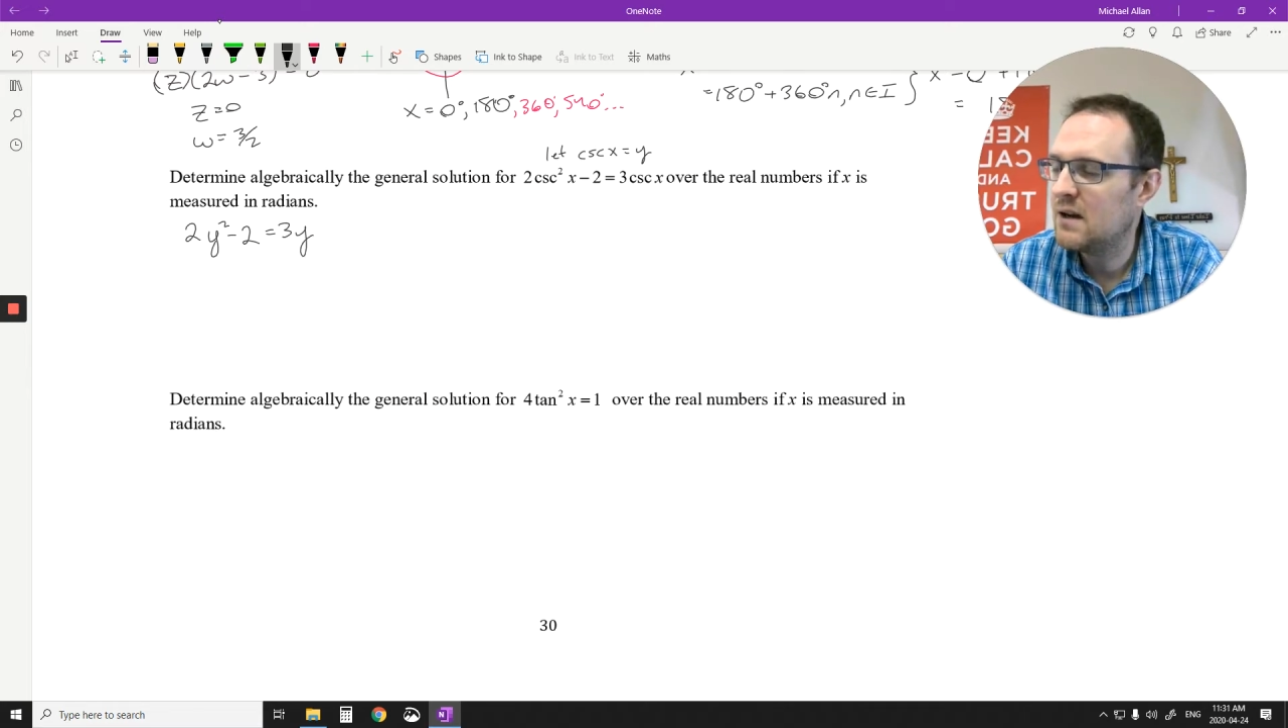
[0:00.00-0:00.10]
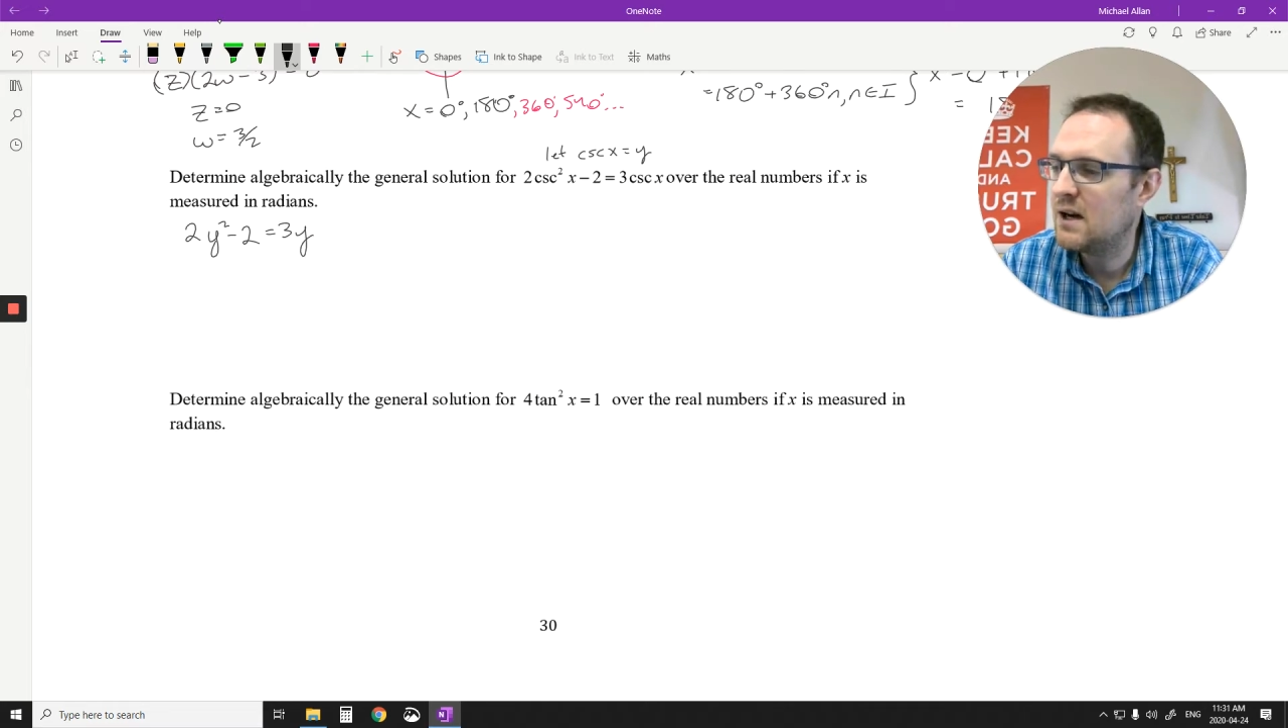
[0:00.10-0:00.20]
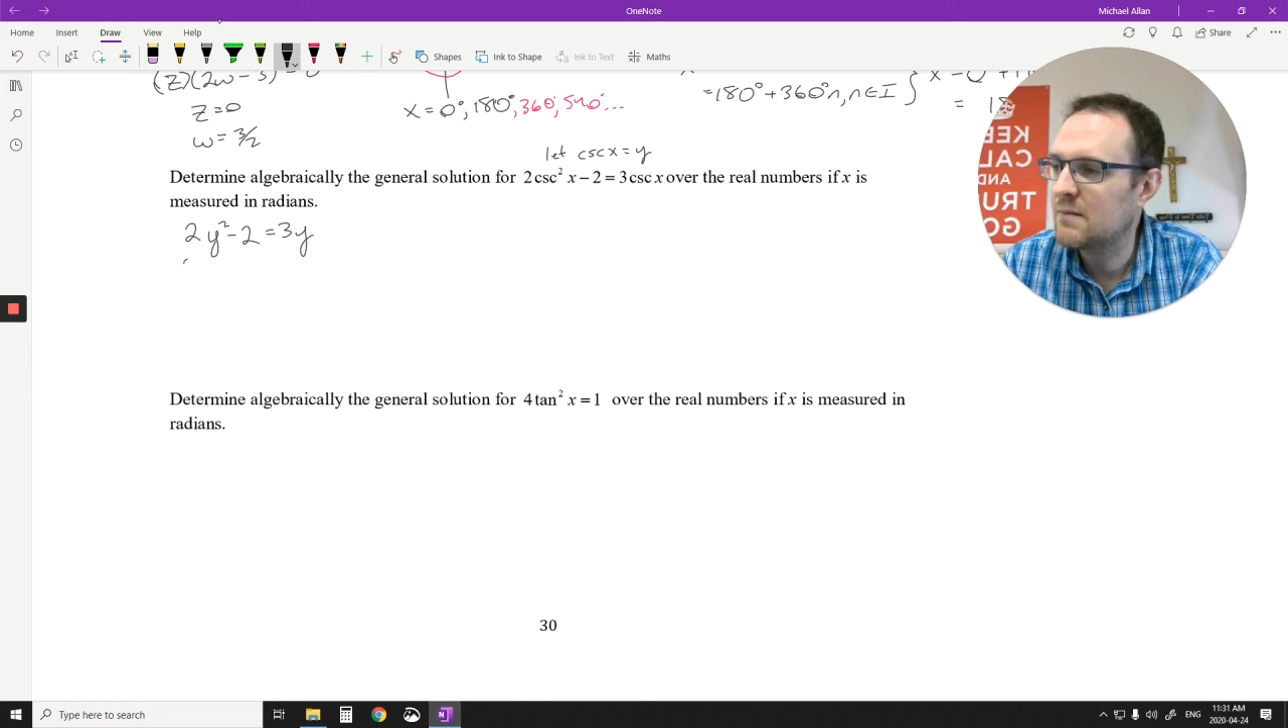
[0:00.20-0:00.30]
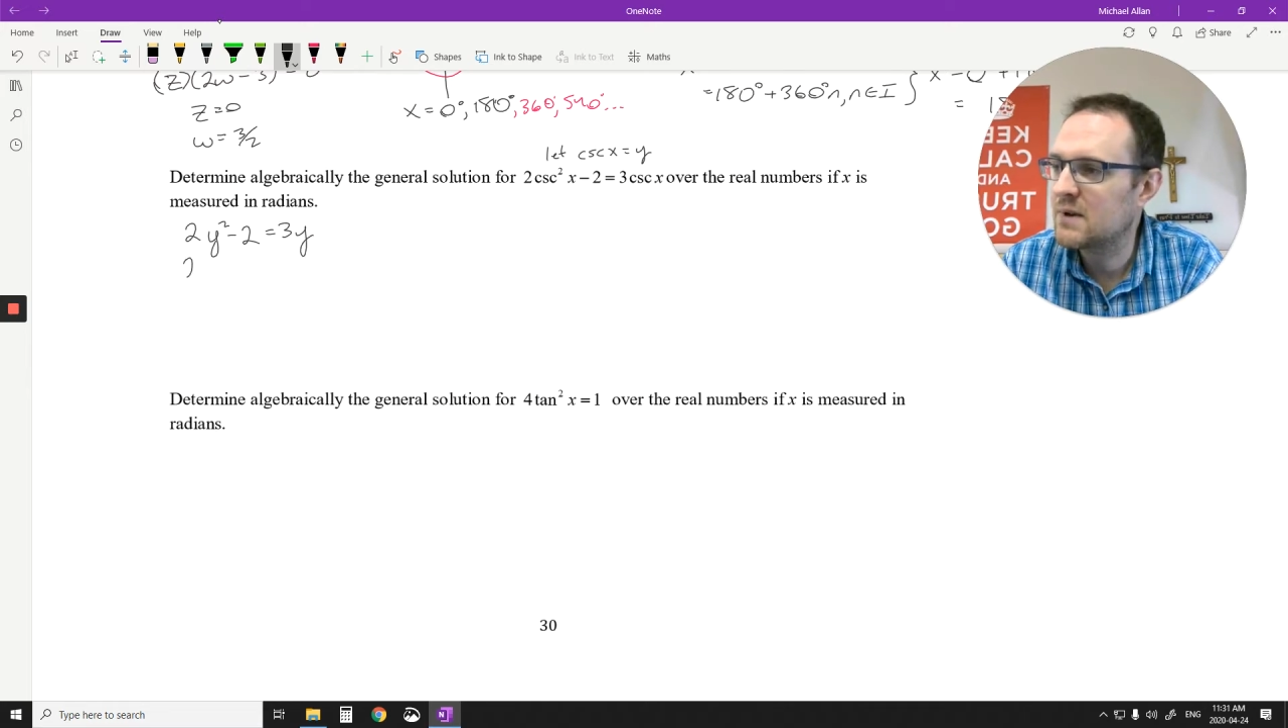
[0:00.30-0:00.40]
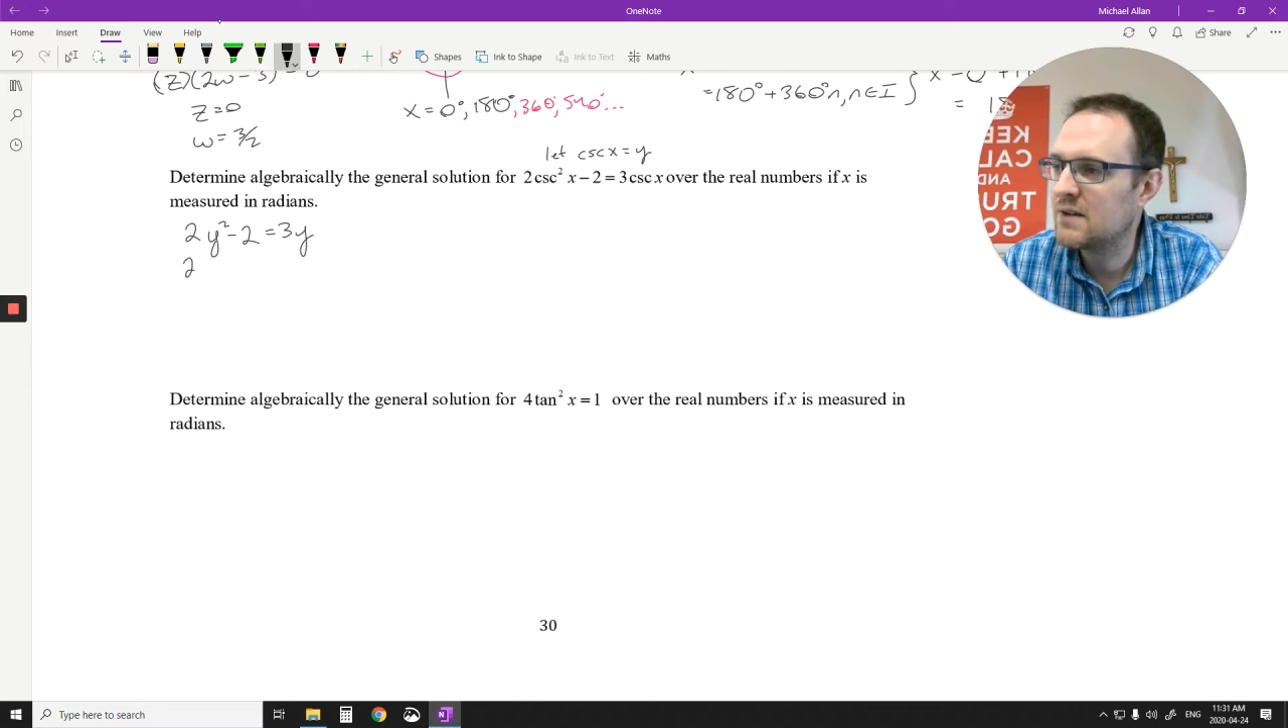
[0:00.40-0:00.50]

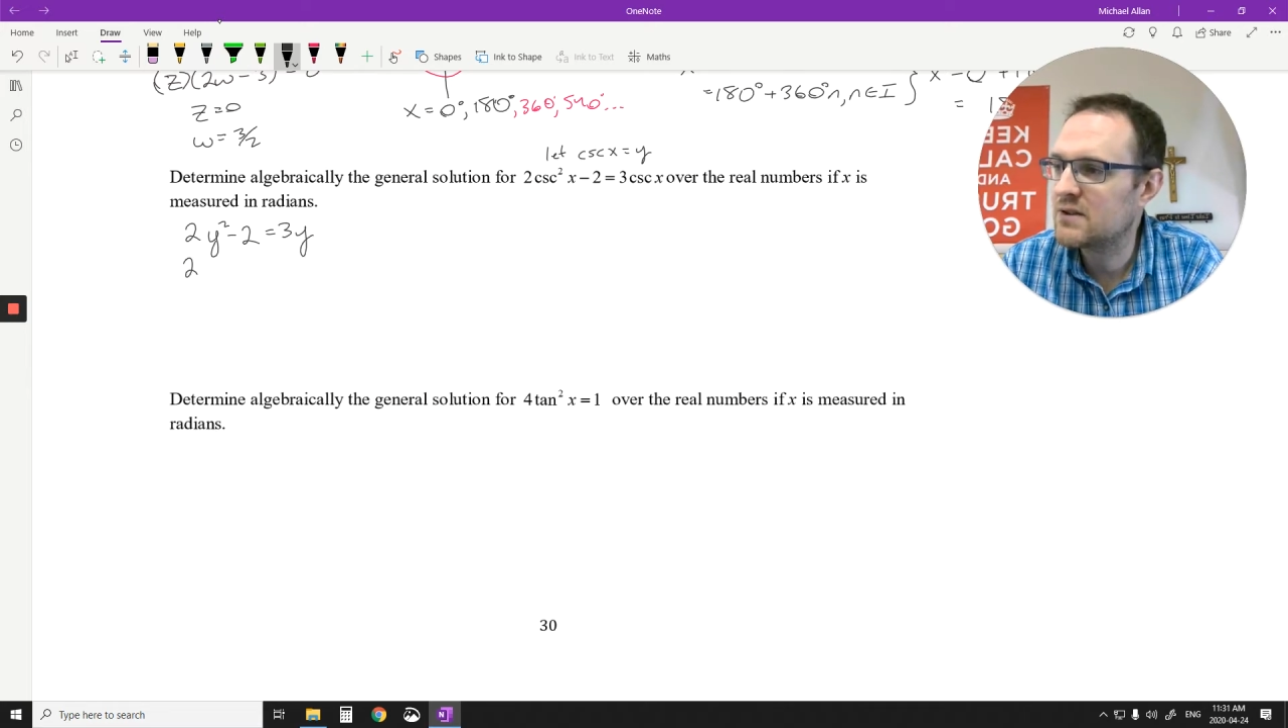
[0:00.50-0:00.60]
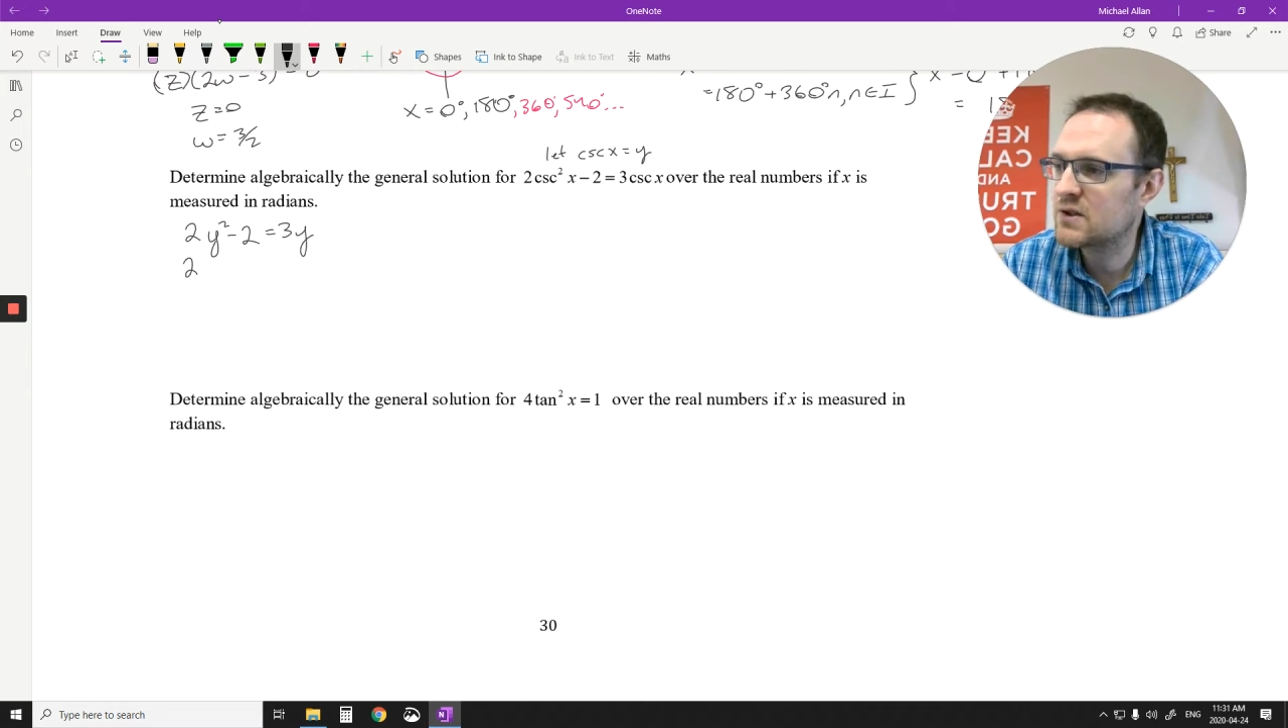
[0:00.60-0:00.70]
I'm going to have a